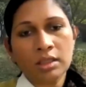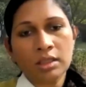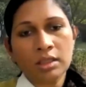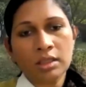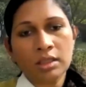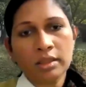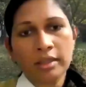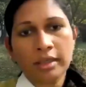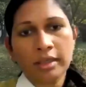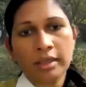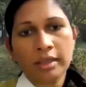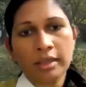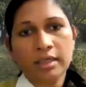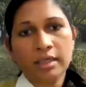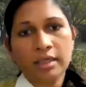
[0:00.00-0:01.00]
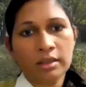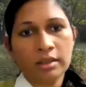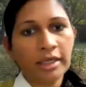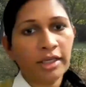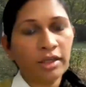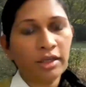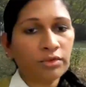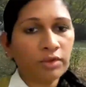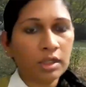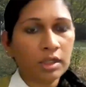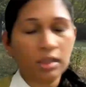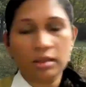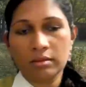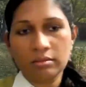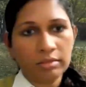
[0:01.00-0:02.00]
that
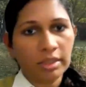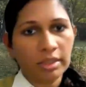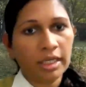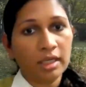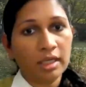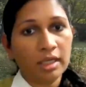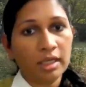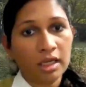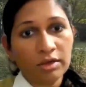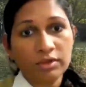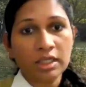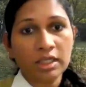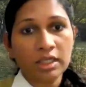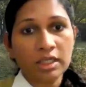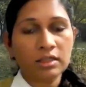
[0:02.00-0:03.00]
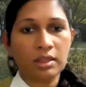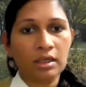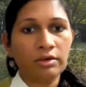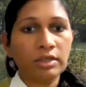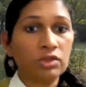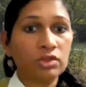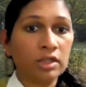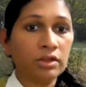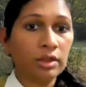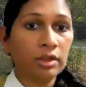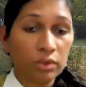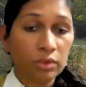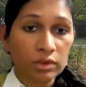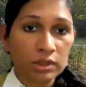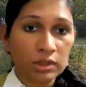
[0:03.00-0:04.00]
none of these
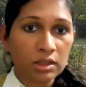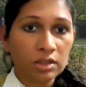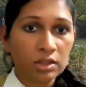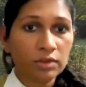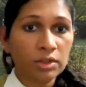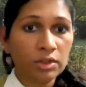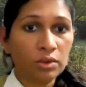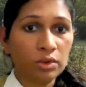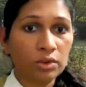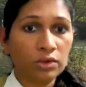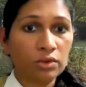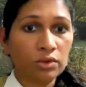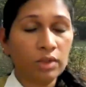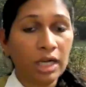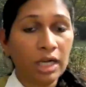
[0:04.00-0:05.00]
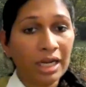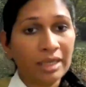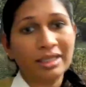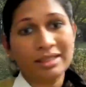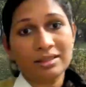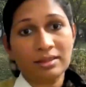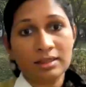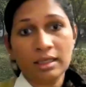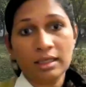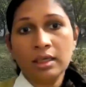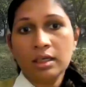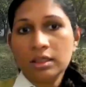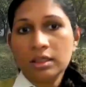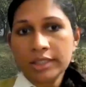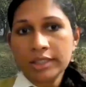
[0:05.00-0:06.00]
restructuring processes will go through
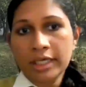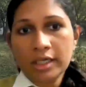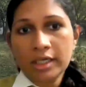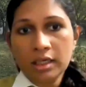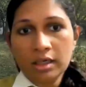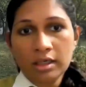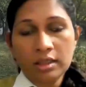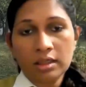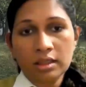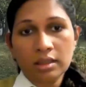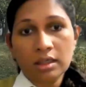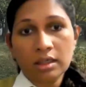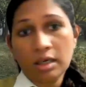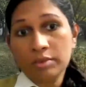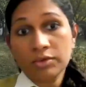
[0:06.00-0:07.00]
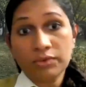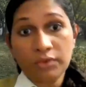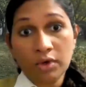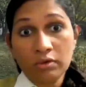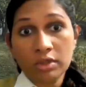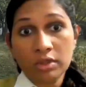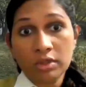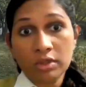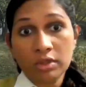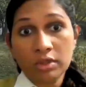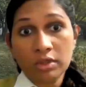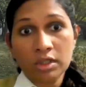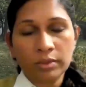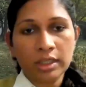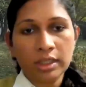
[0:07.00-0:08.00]
unless China comes
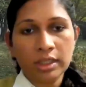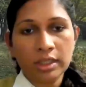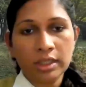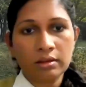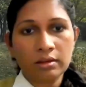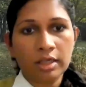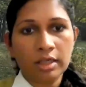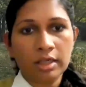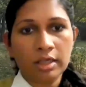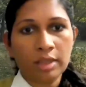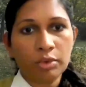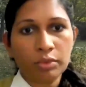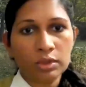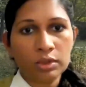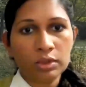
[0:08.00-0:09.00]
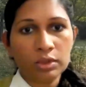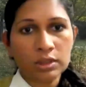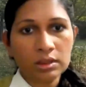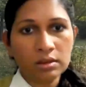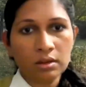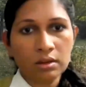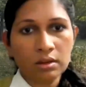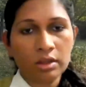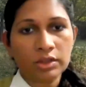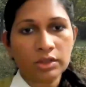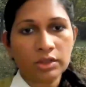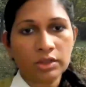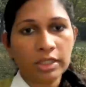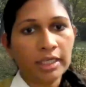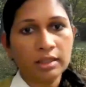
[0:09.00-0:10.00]
forward with their proposals,
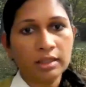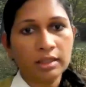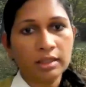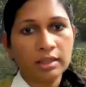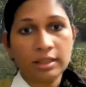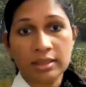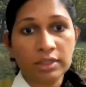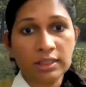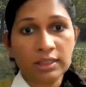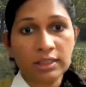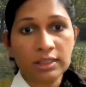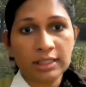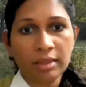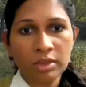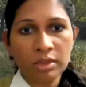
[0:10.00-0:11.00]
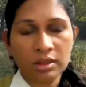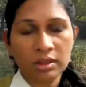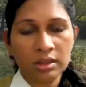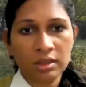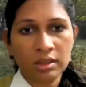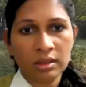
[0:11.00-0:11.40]
or China takes the first step?